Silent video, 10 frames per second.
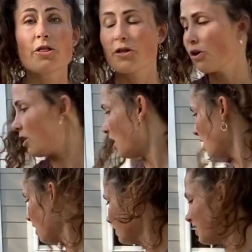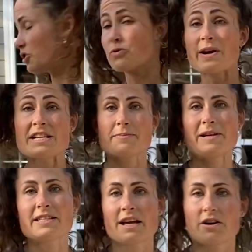That's 20
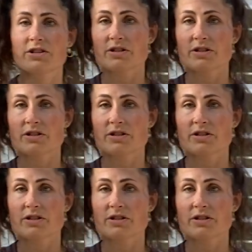speed skaters,